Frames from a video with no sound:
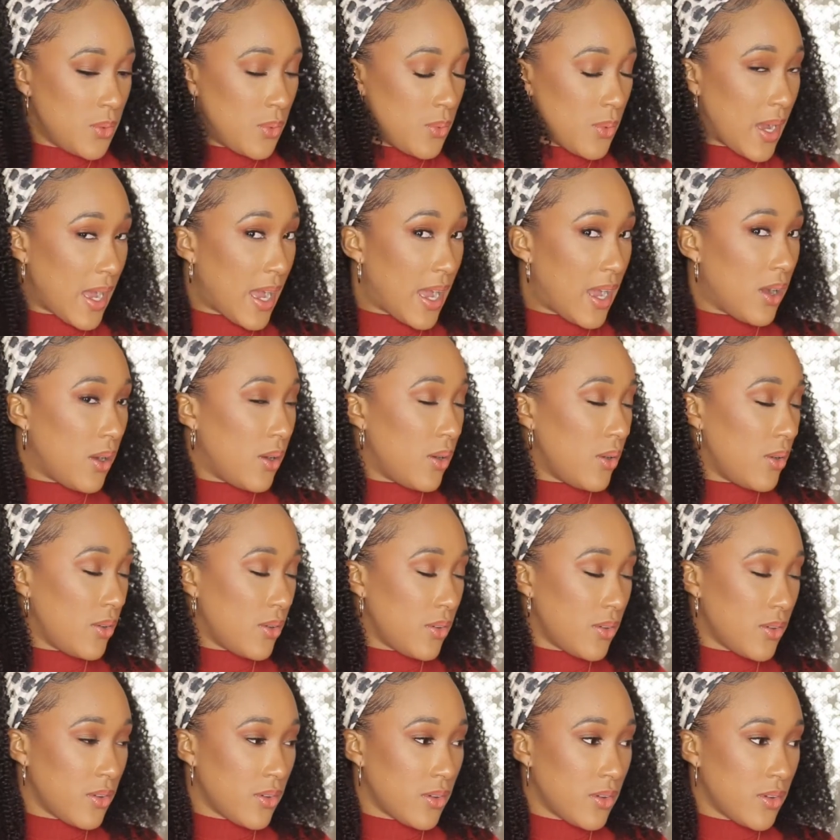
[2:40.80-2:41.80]
wow,
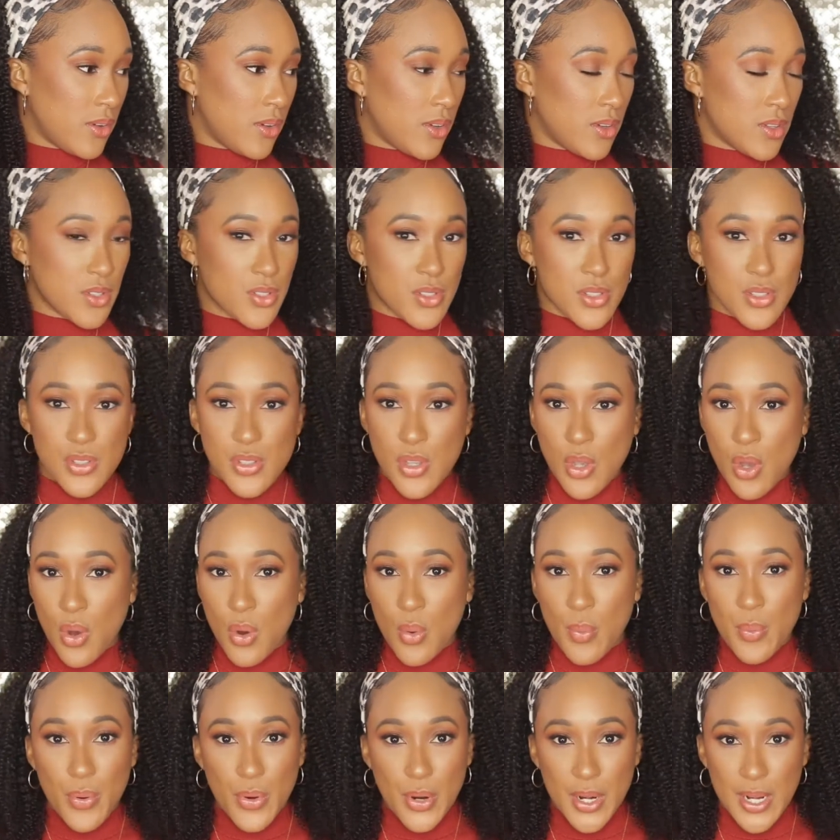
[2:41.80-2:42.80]

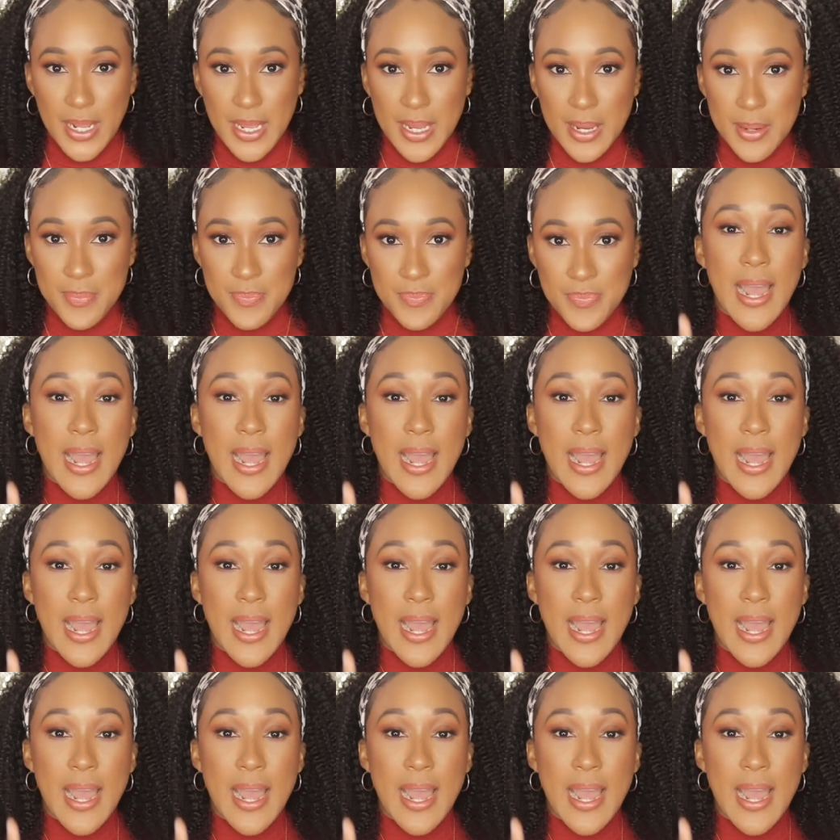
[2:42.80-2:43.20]
so pretty.